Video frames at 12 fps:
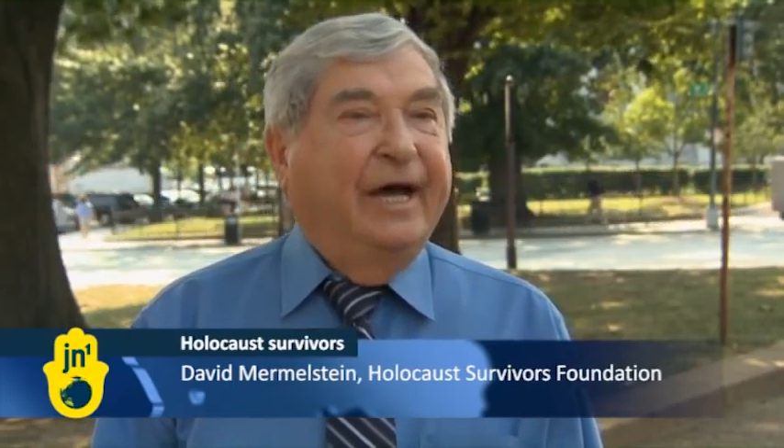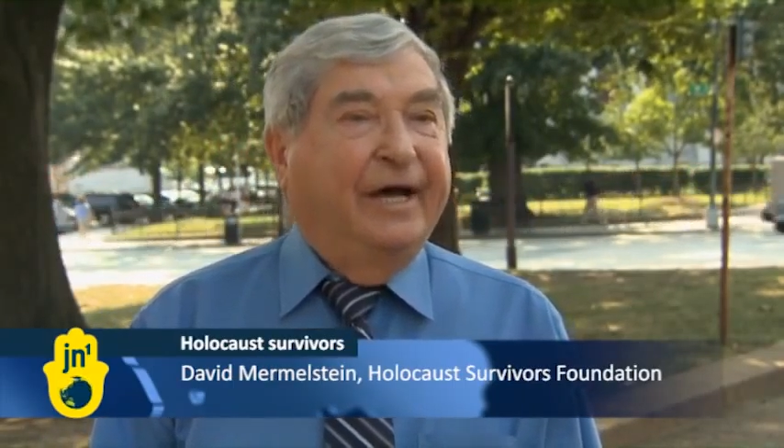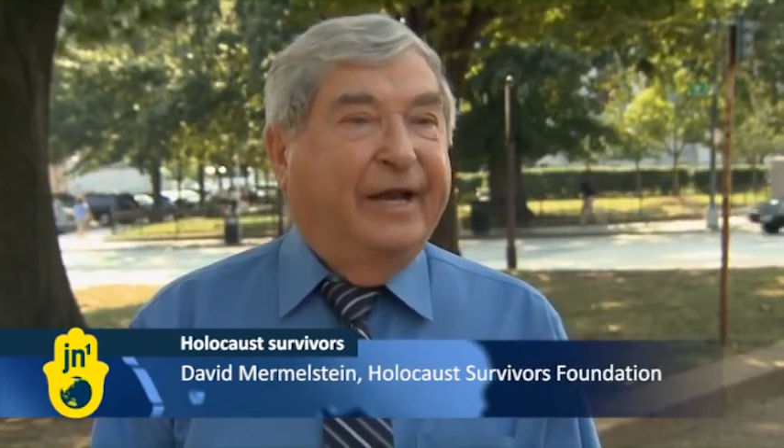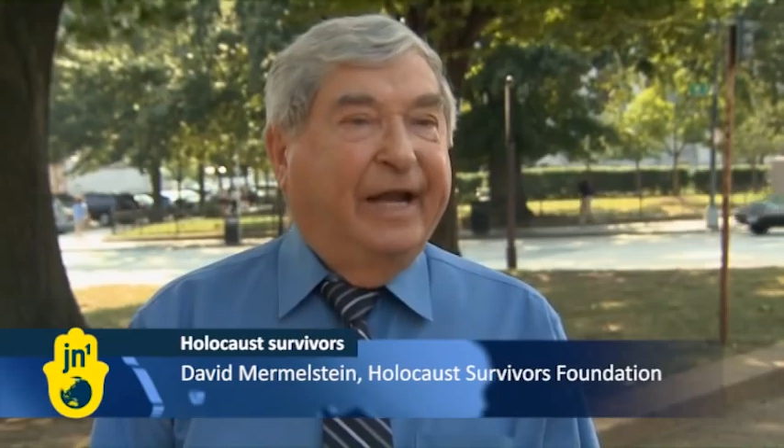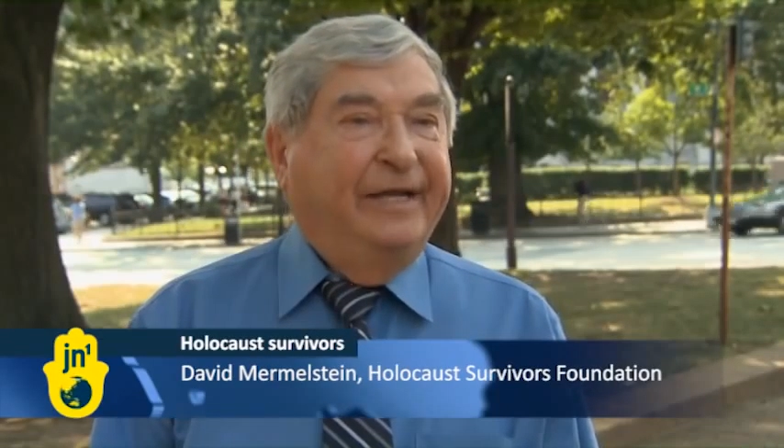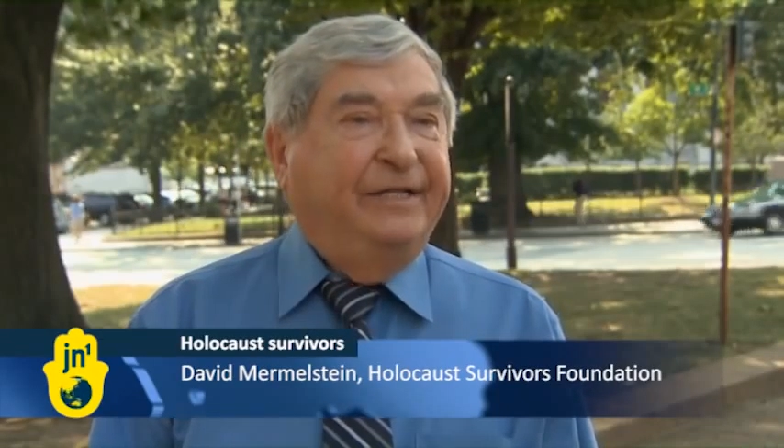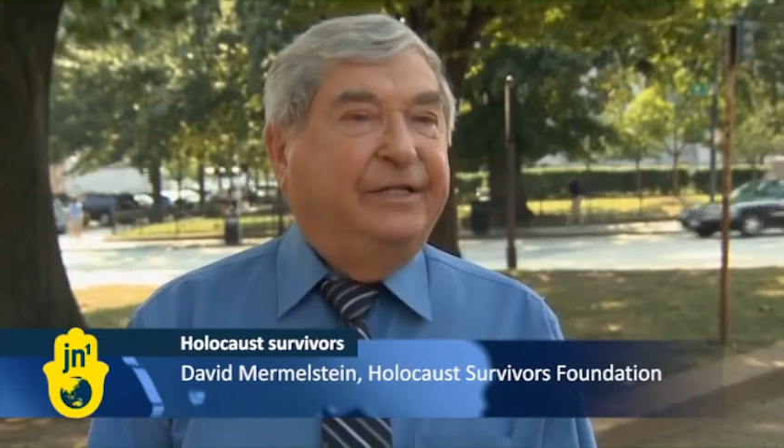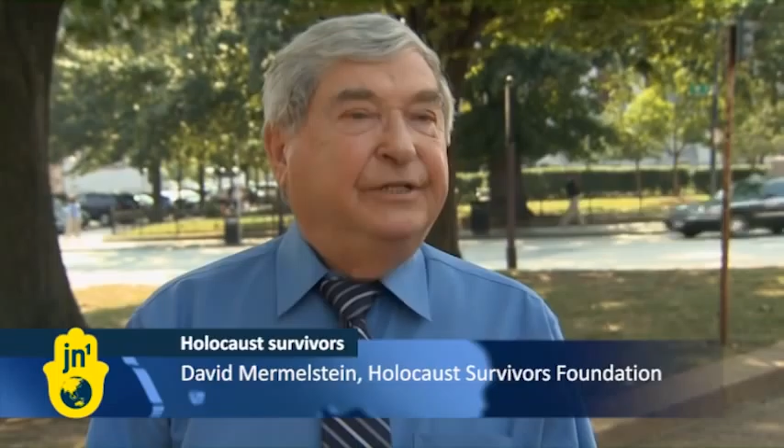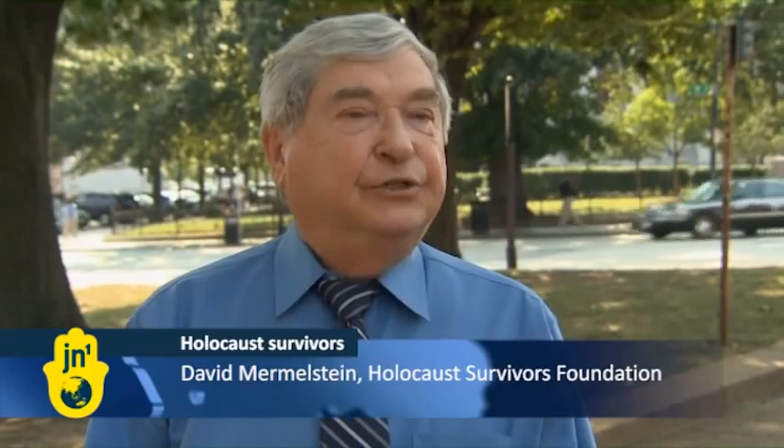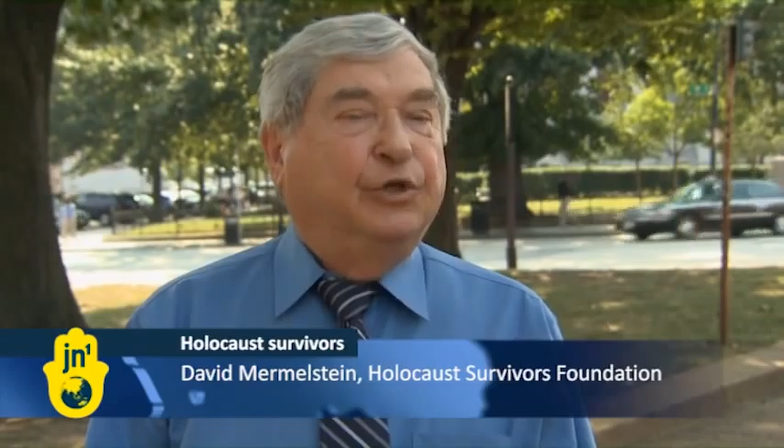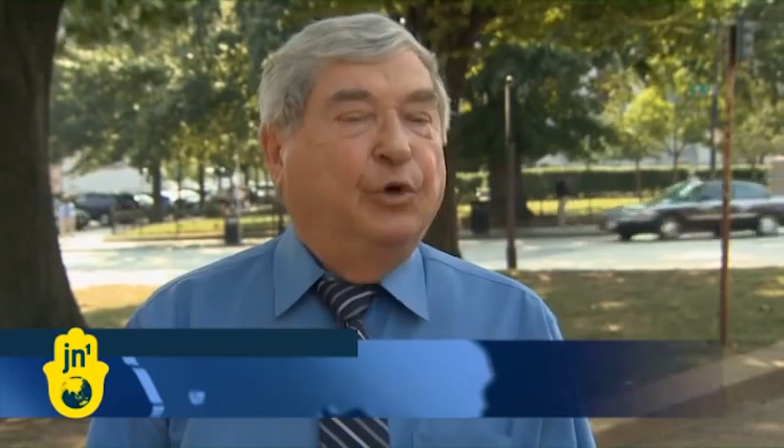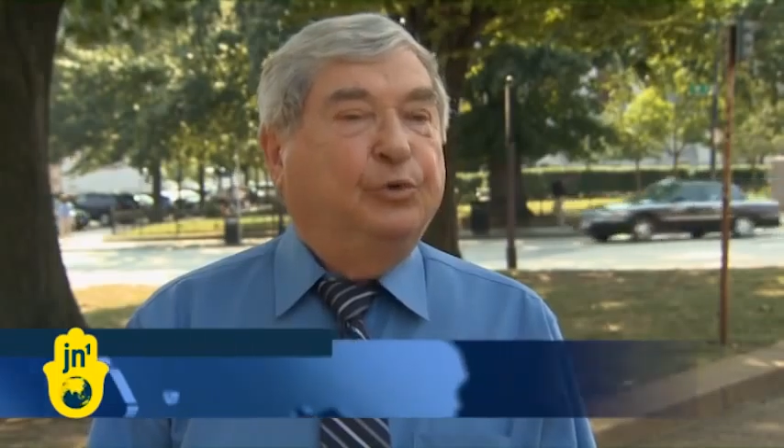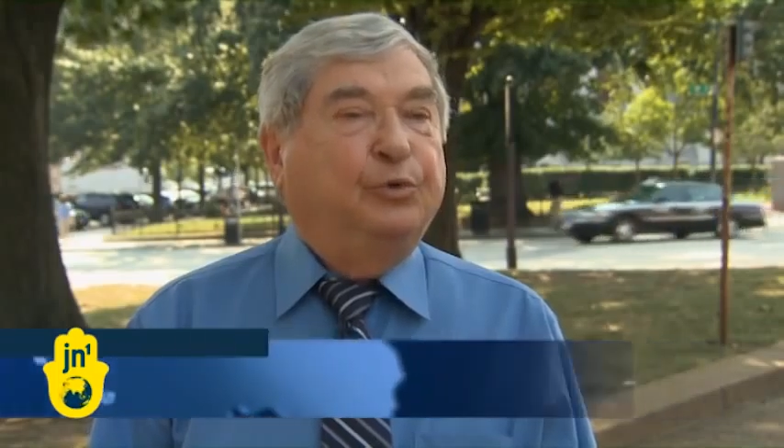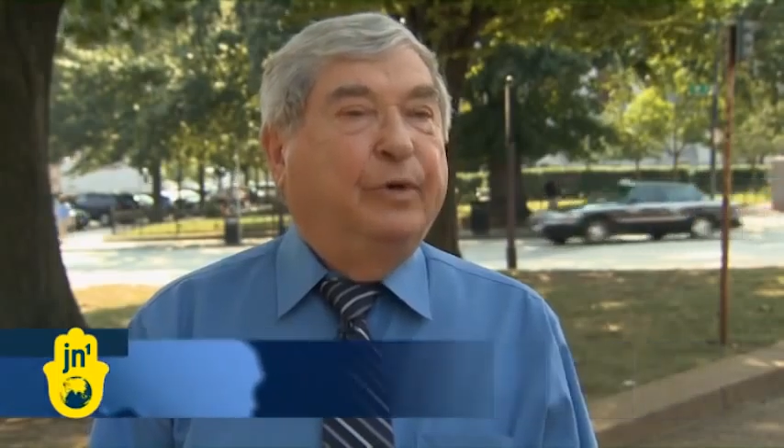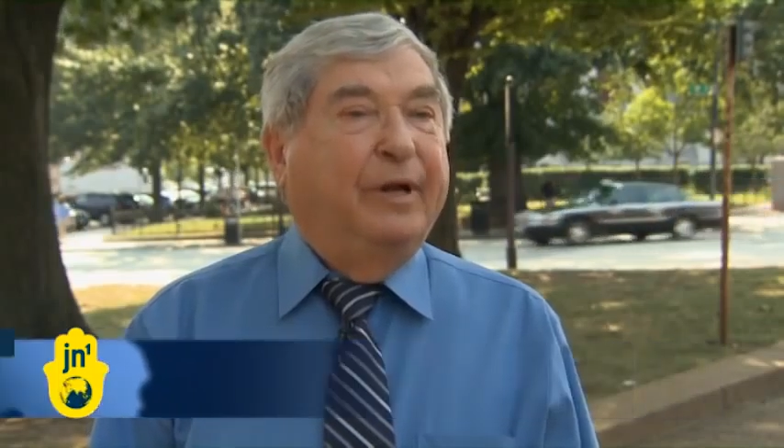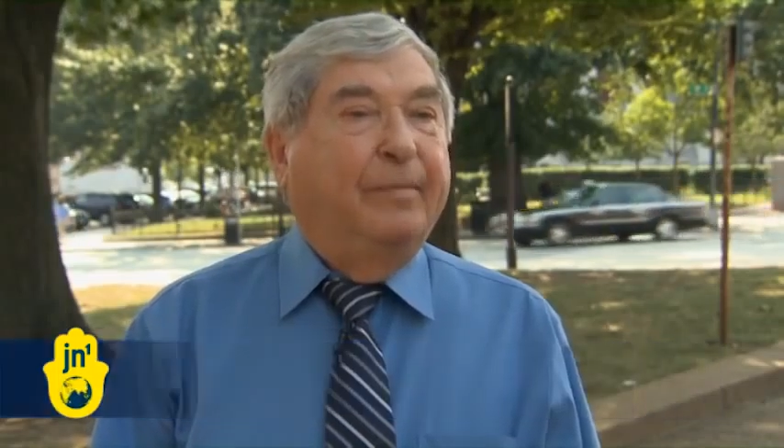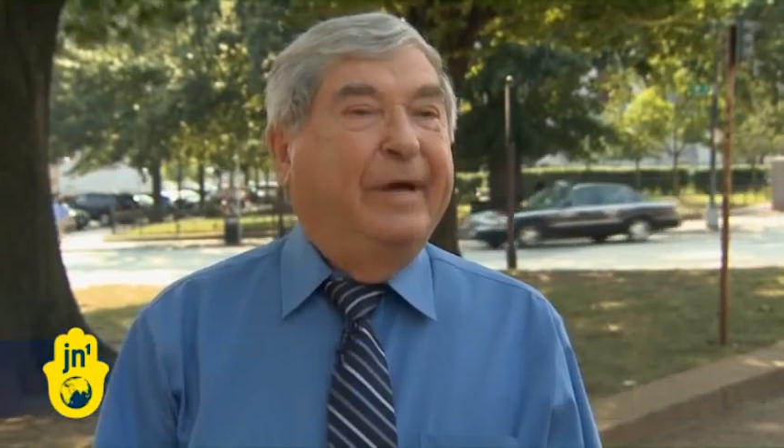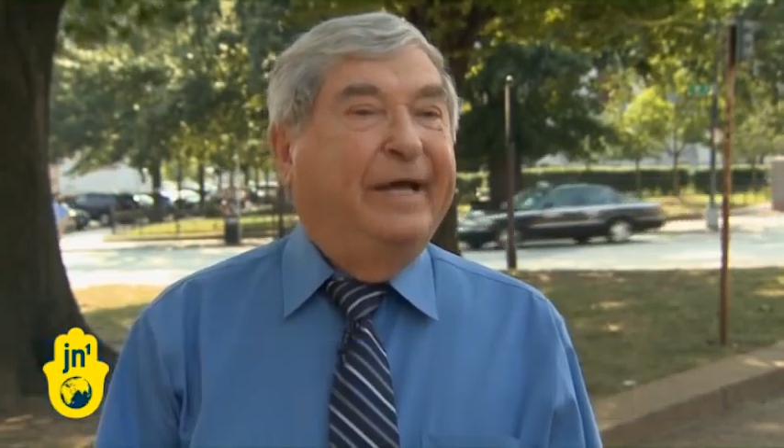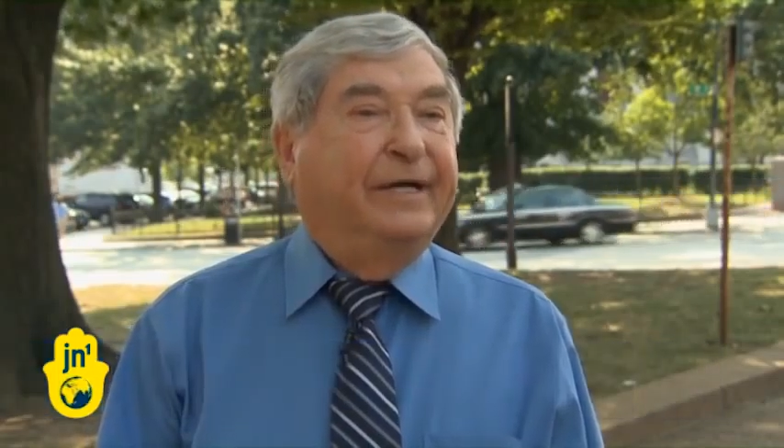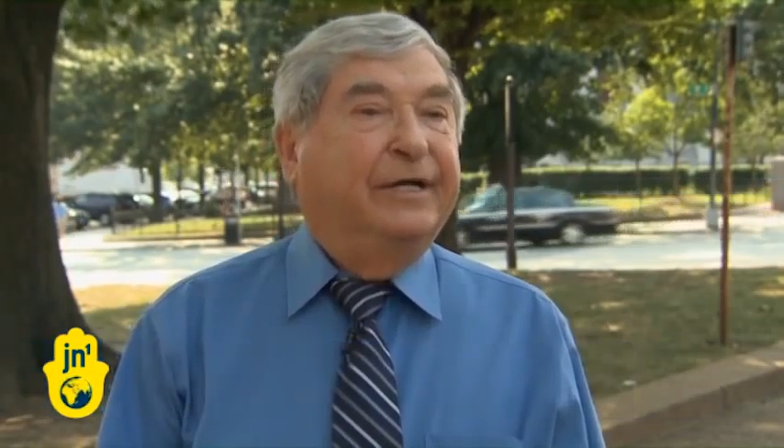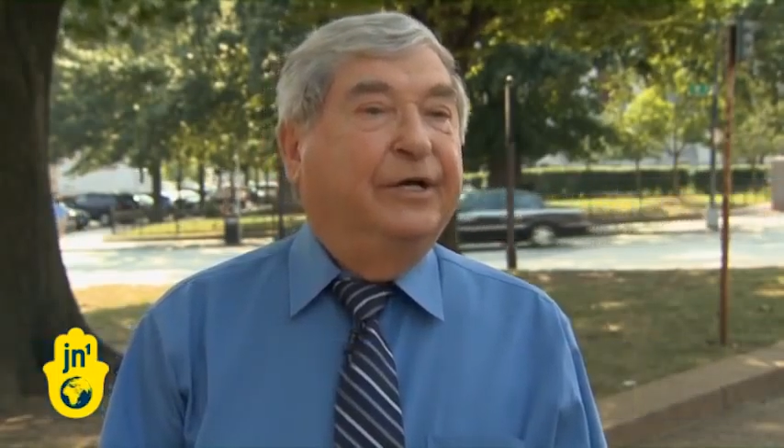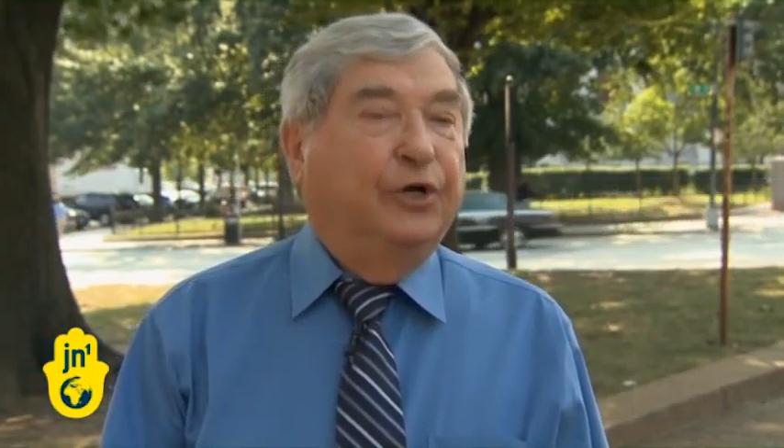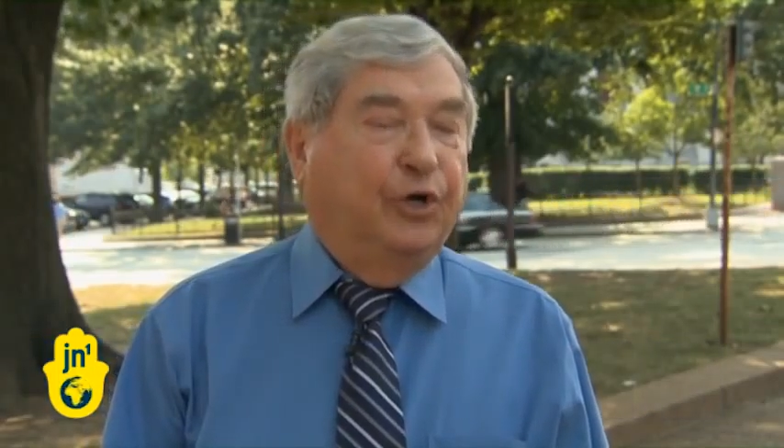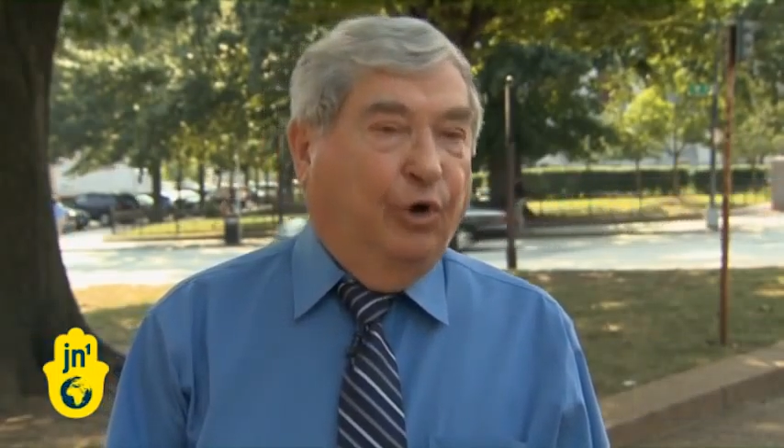A right is go to an
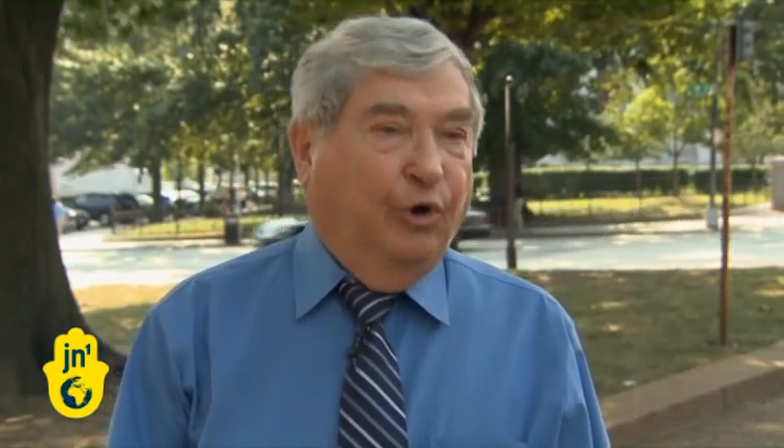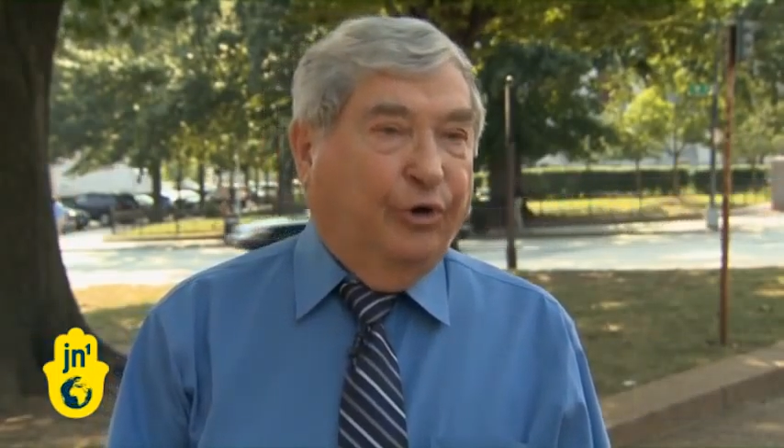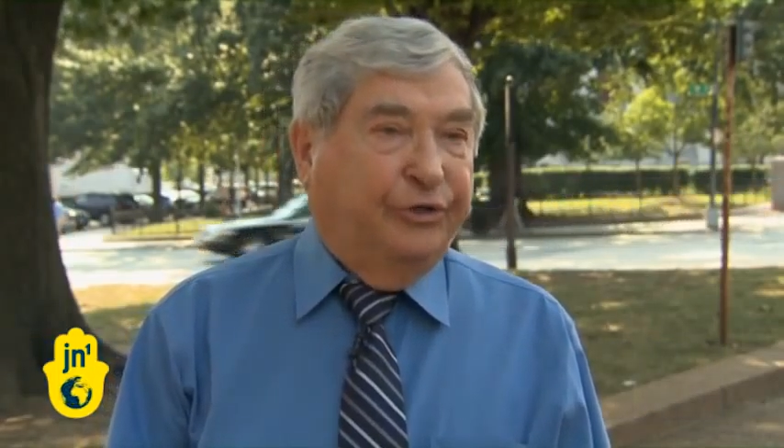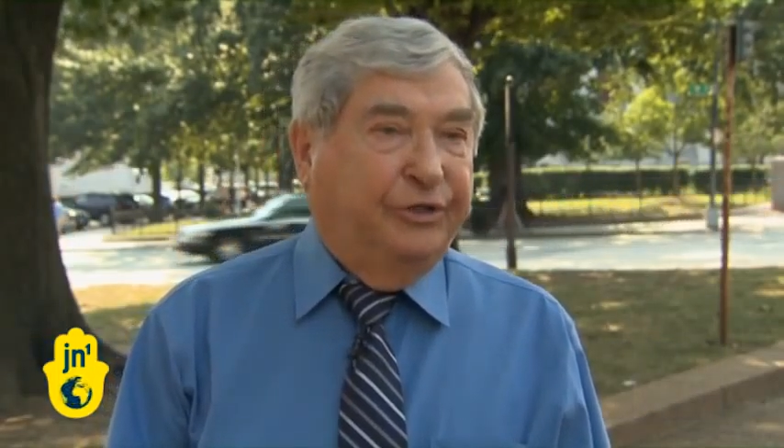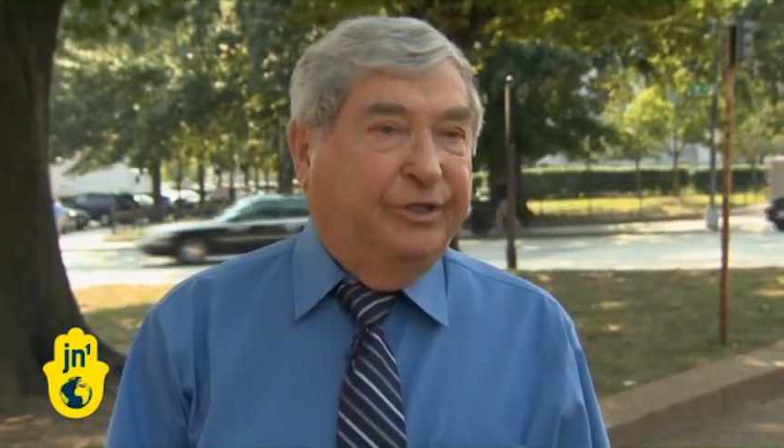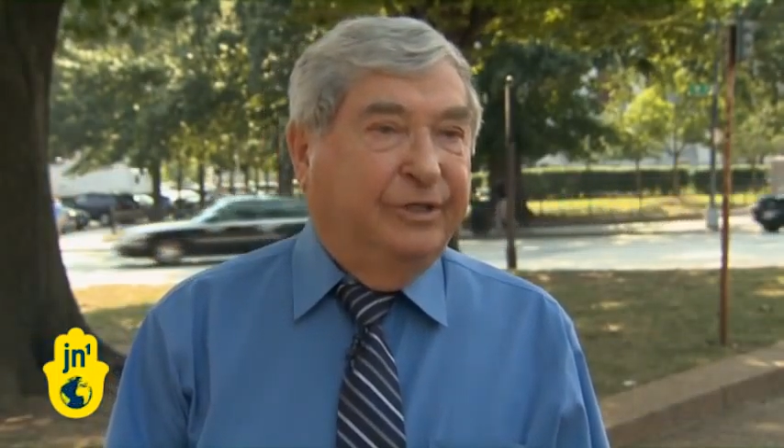American court.